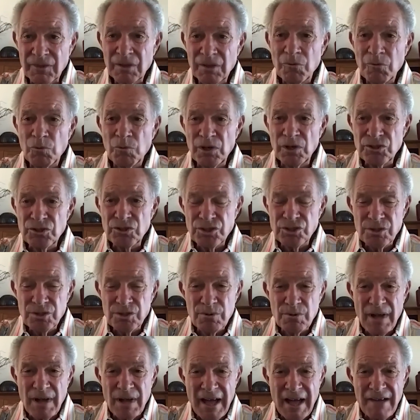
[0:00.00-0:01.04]
once you
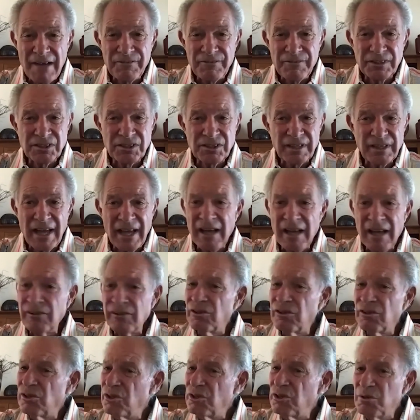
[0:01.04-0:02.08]
have it down, you
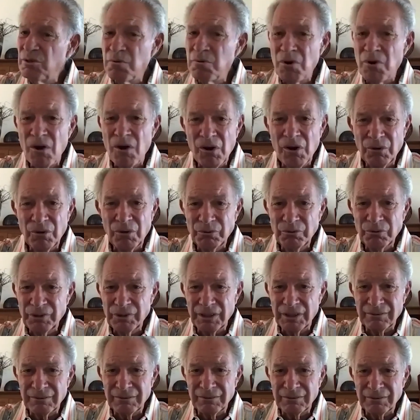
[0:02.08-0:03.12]
own it. Nothing
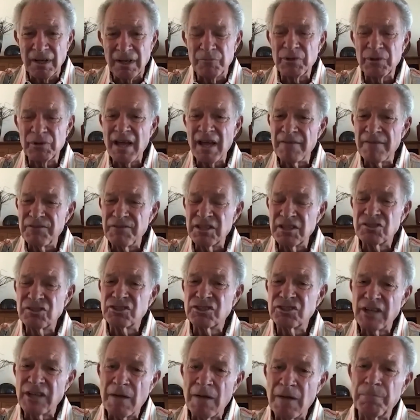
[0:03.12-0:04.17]
can stop you. And we have the
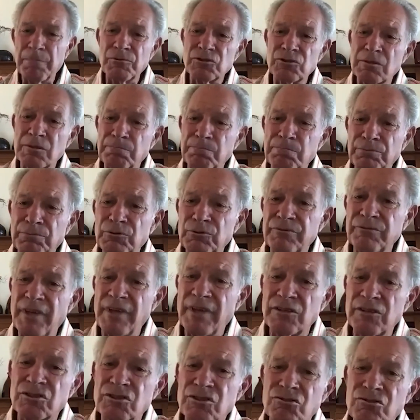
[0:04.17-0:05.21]
examples to prove
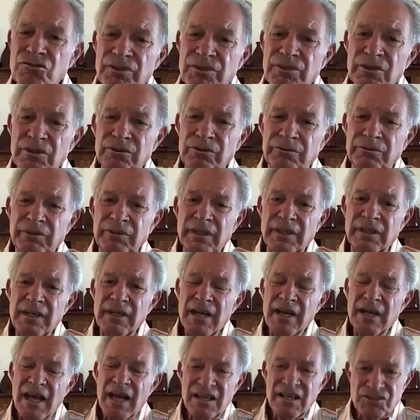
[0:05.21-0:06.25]
that's true. And
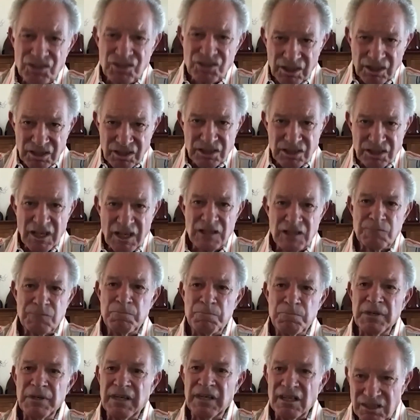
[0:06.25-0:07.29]
success begets
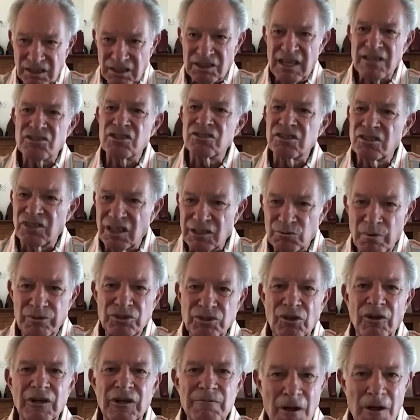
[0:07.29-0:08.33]
success, just the things we were
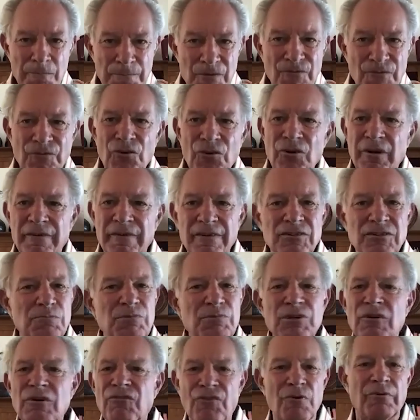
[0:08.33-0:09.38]
talking about before. It's
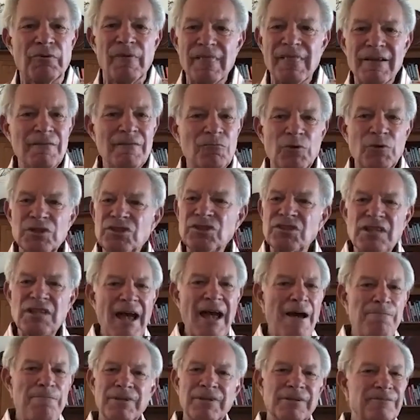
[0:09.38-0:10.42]
beautiful. Once
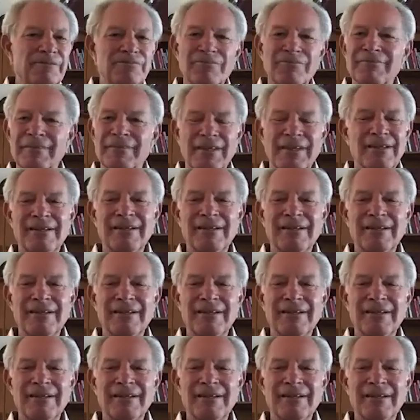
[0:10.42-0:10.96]
it's happening,